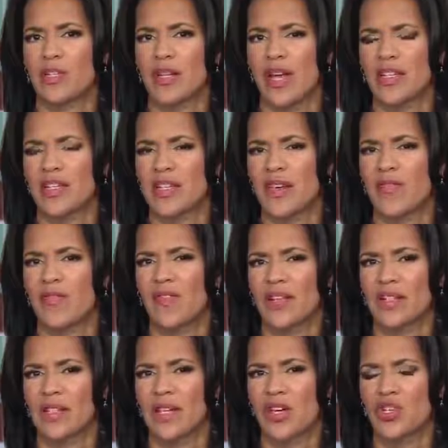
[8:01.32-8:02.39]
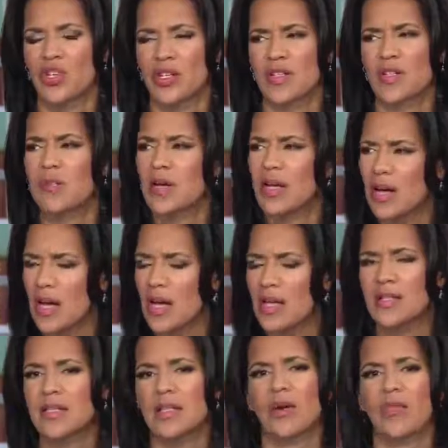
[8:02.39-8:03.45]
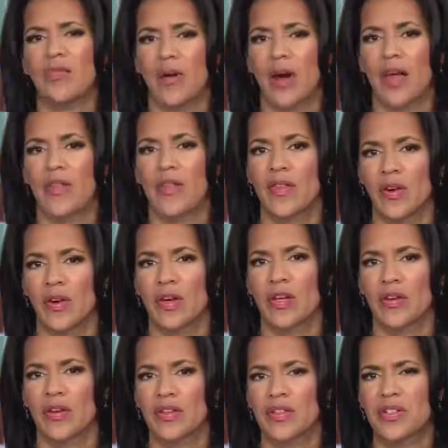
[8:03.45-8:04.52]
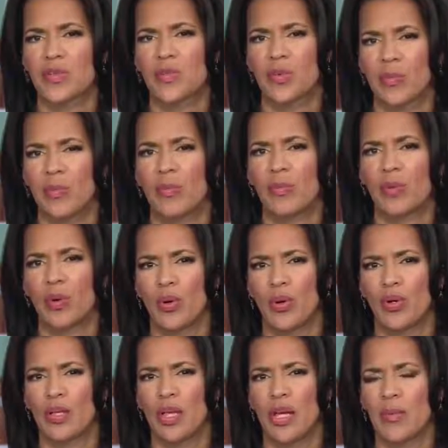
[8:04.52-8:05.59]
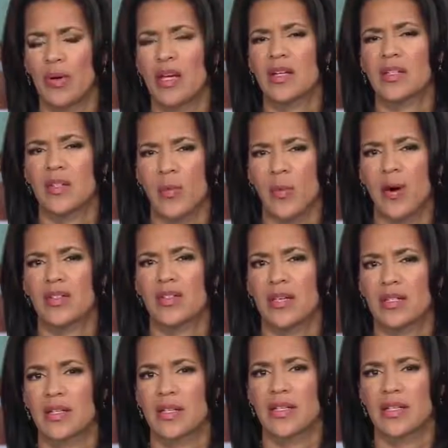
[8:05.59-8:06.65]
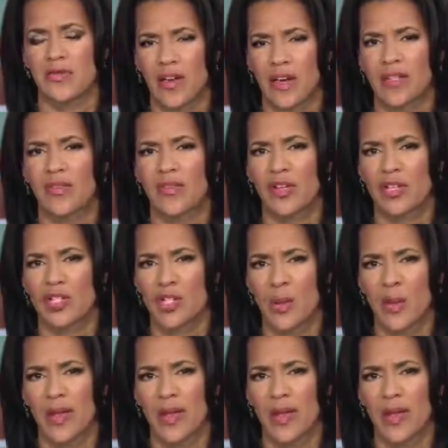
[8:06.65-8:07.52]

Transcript: as it pertains to investigations, because they're afraid that their clearances will be pulled, because the president is effectively